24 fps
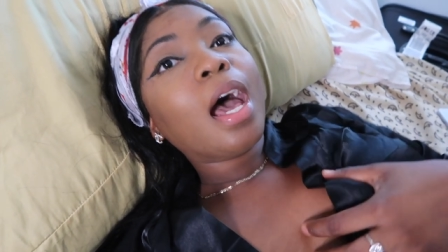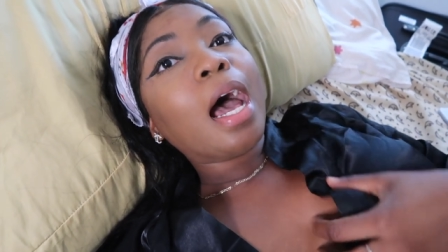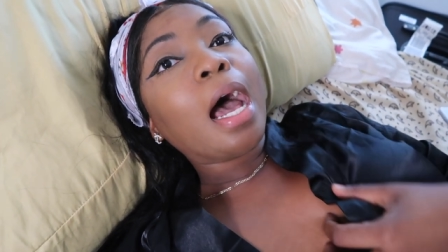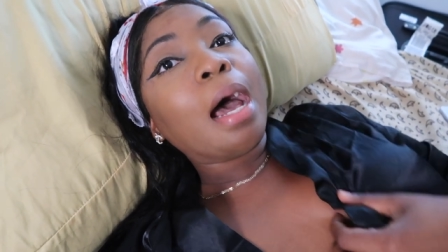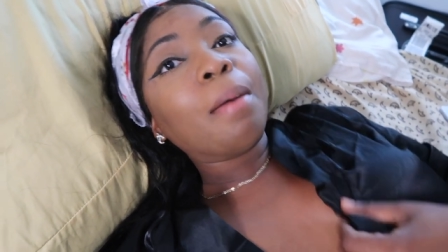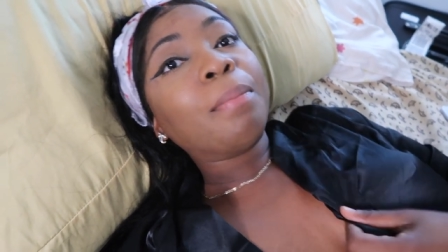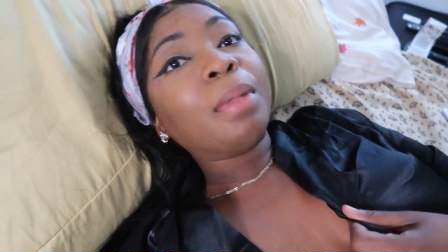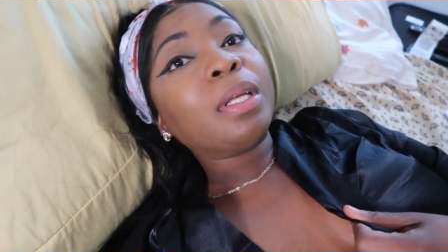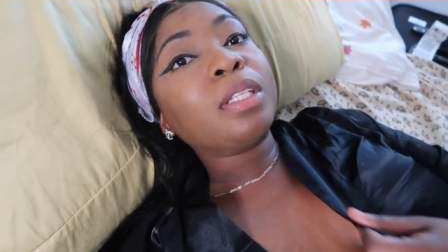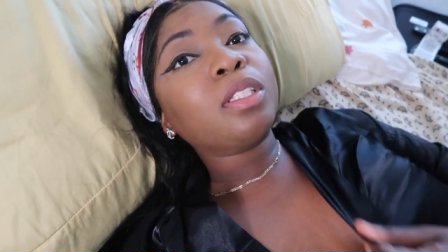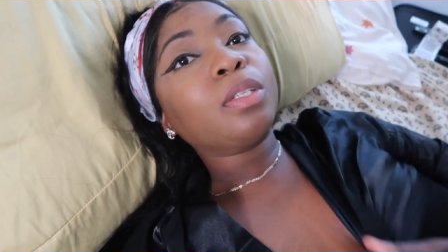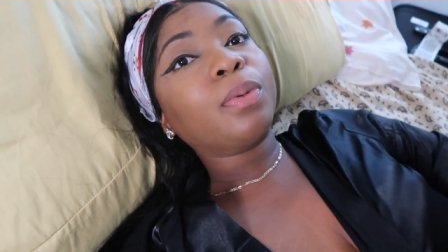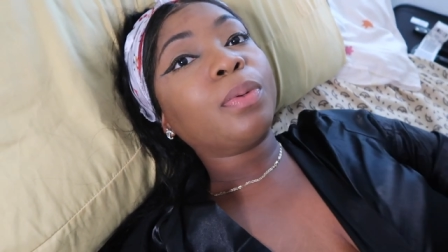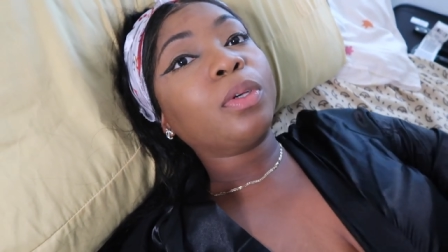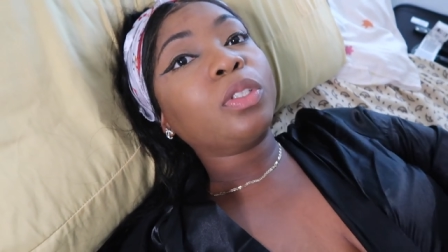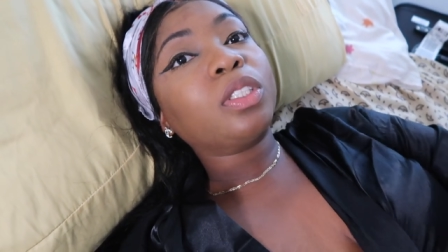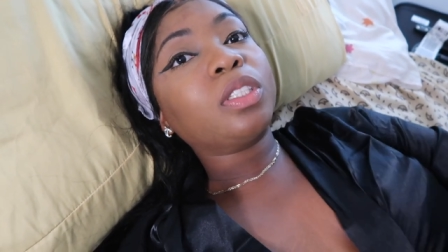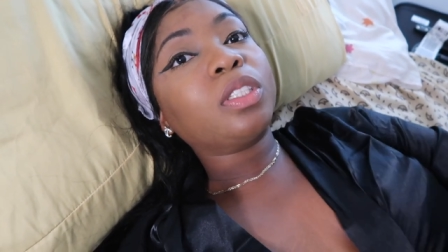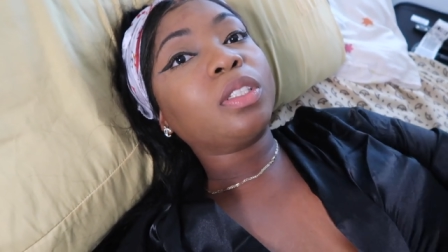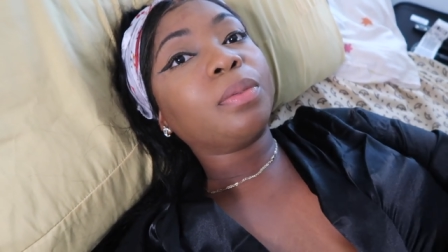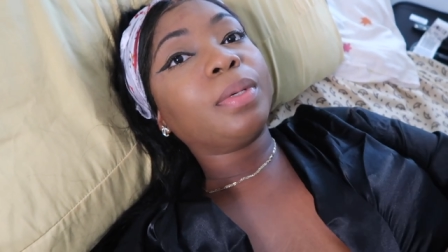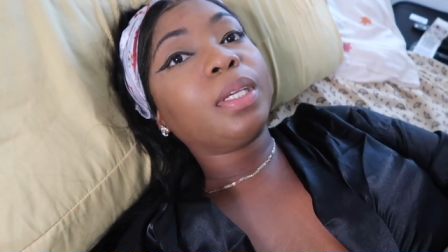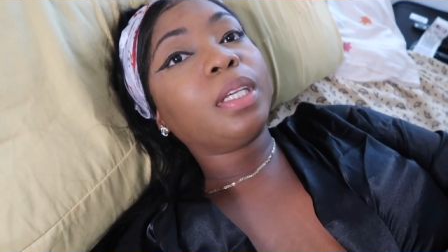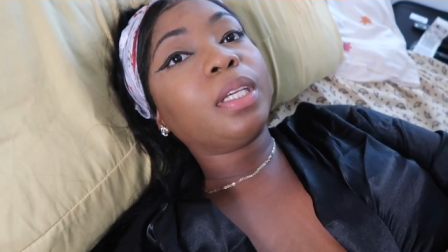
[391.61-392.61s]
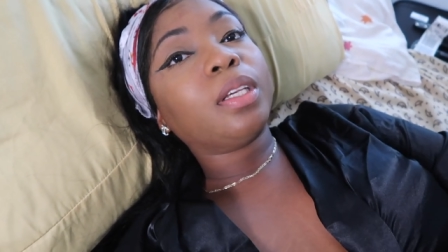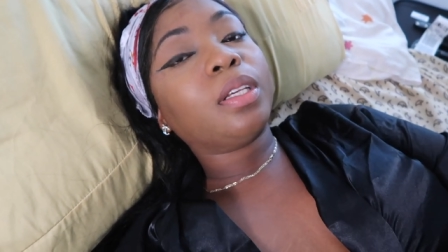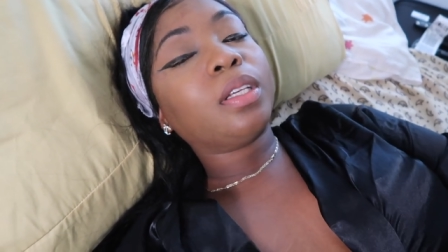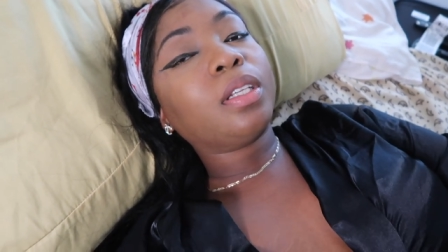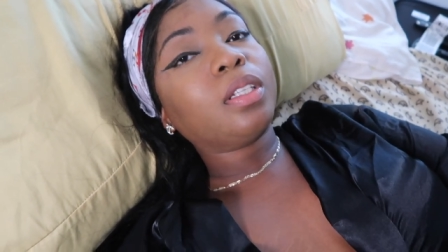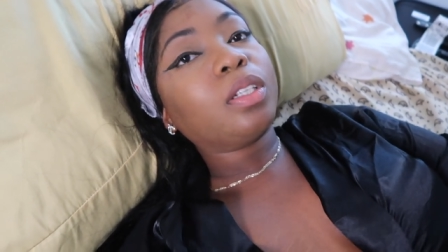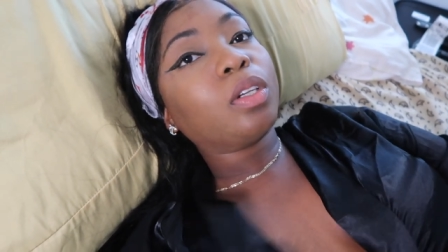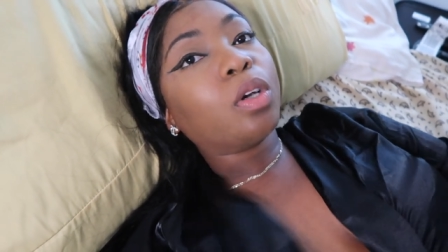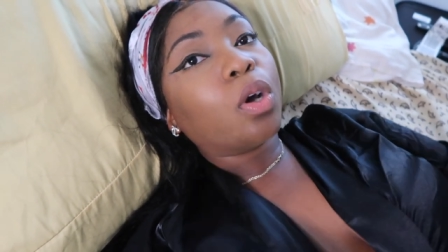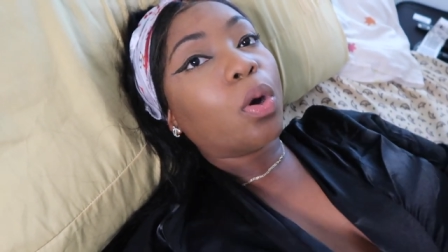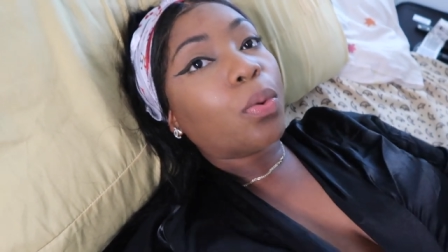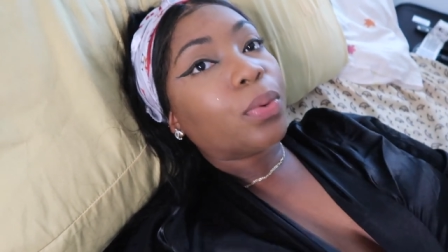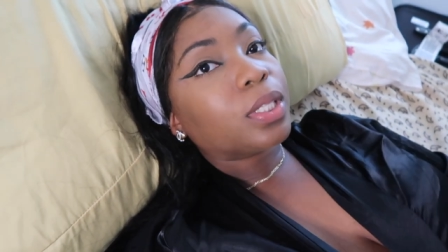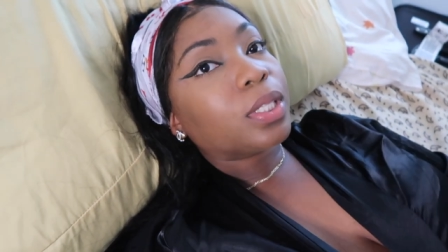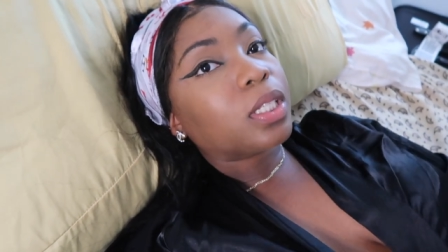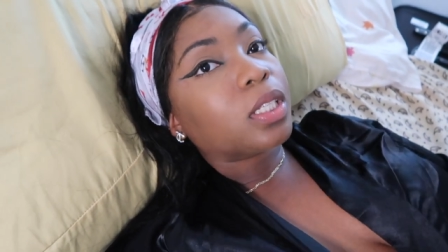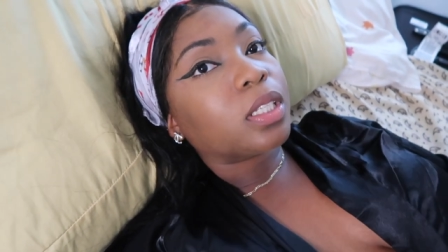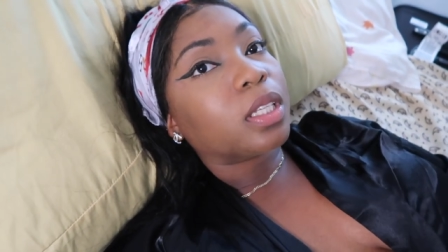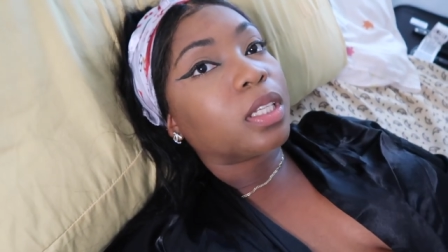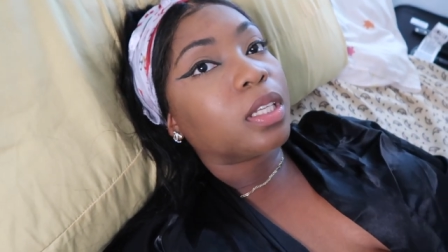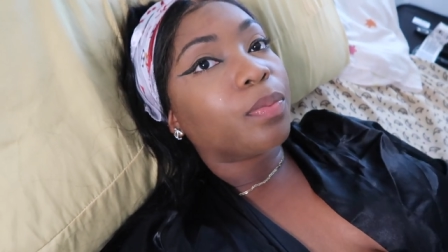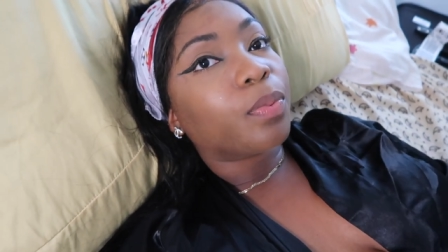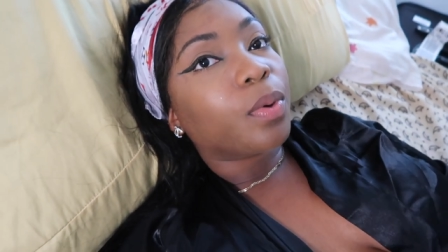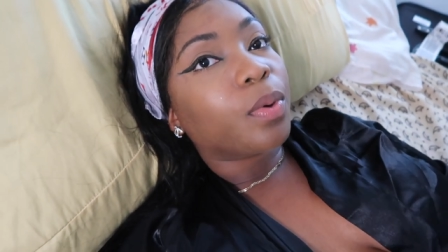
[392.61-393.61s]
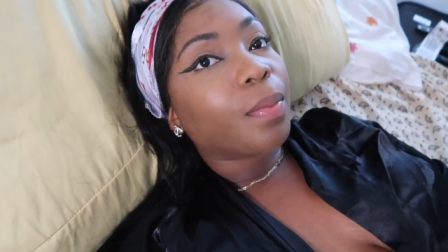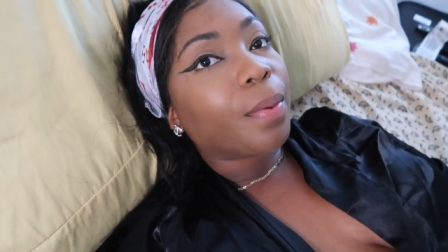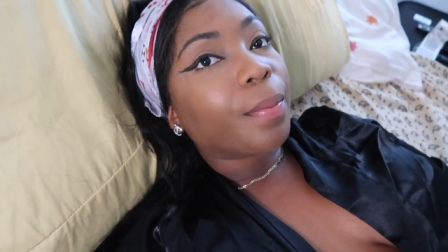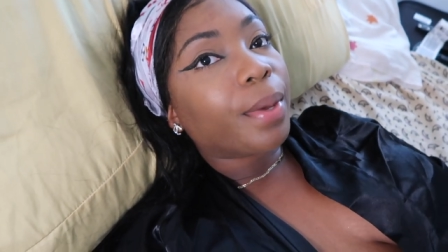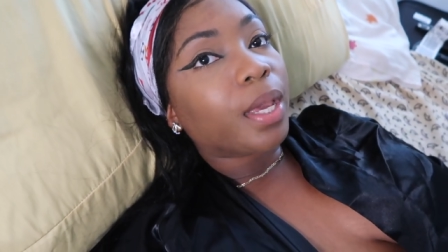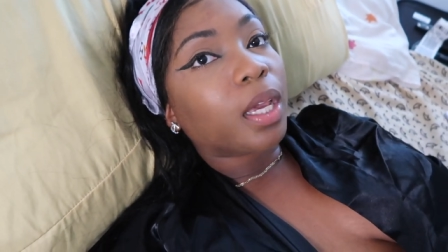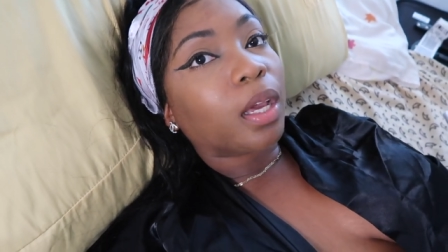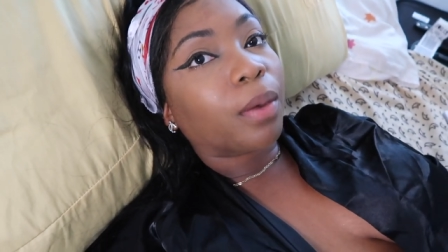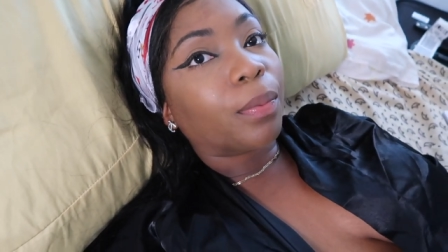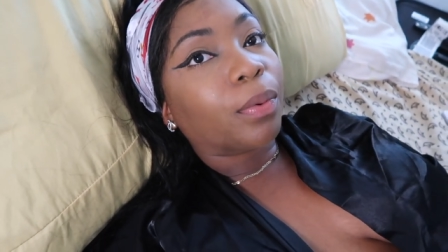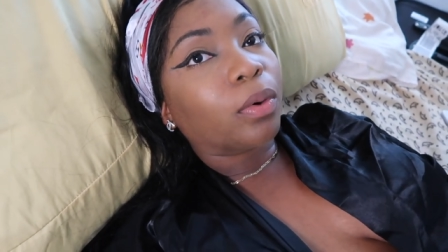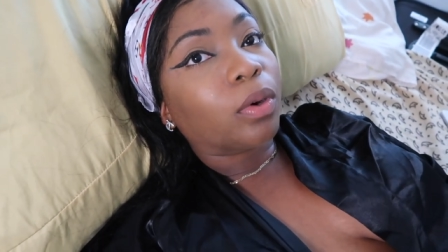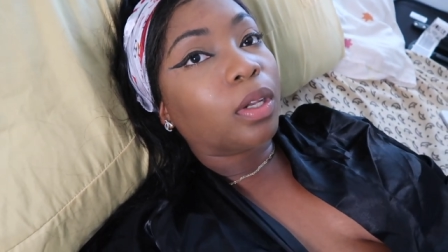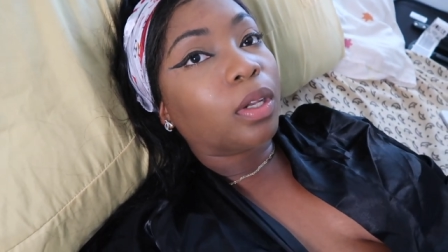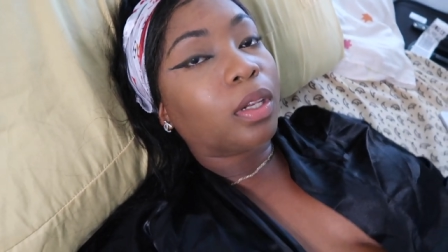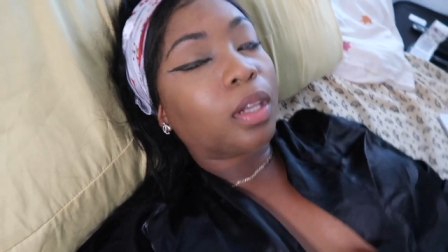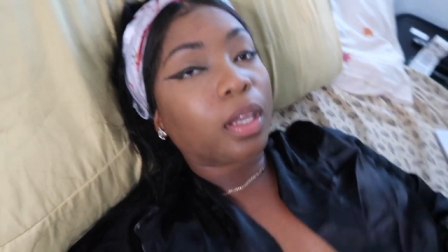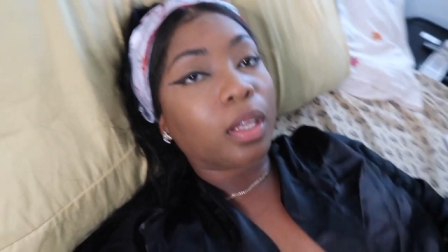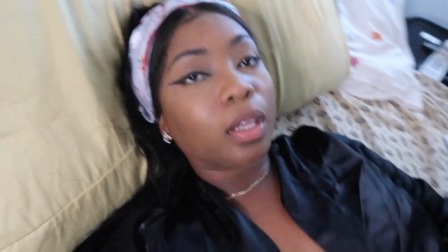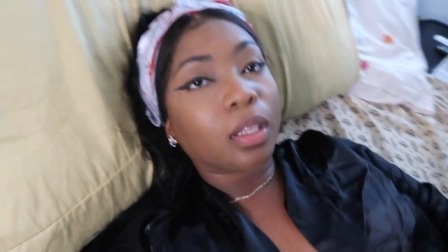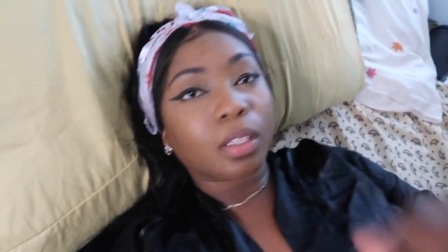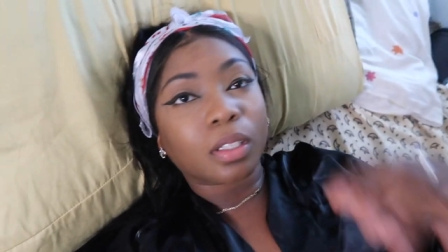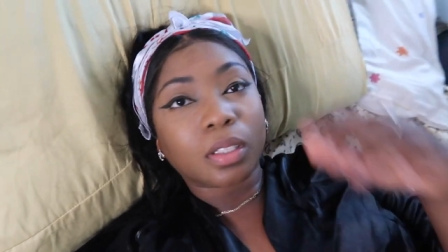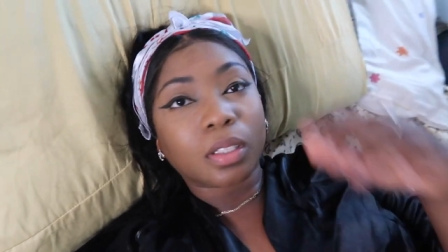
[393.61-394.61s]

i'm not supposed to be going to sleep with my makeup on like